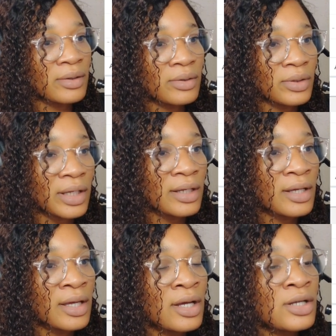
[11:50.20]

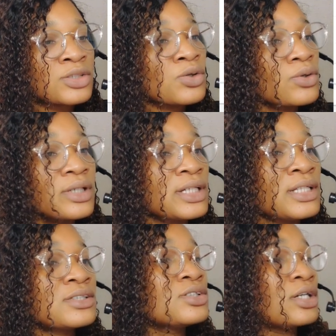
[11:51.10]
Okay, so
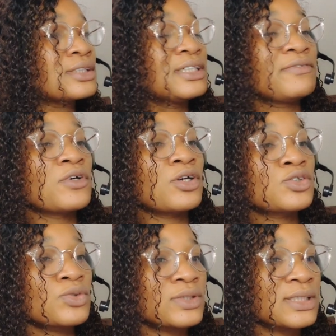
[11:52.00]
it is not
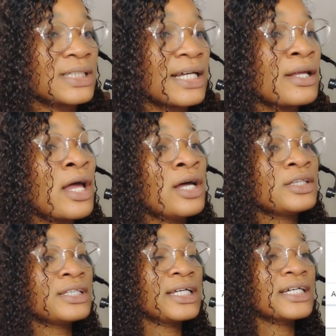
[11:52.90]
difficult to
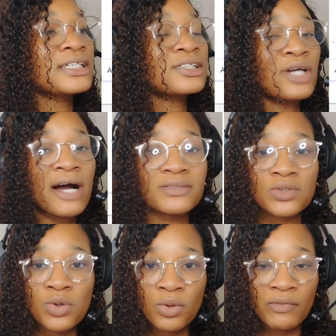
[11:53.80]
understand. The thing is, you have
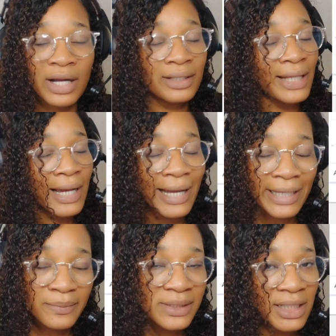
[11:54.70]
to go over, like I
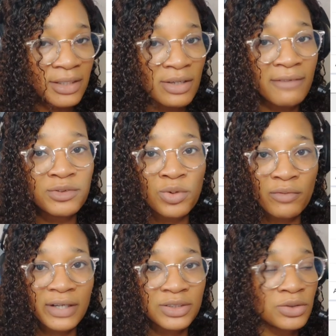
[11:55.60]
keep saying, you have to go
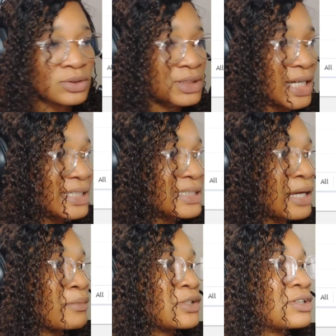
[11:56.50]
over to your charts and make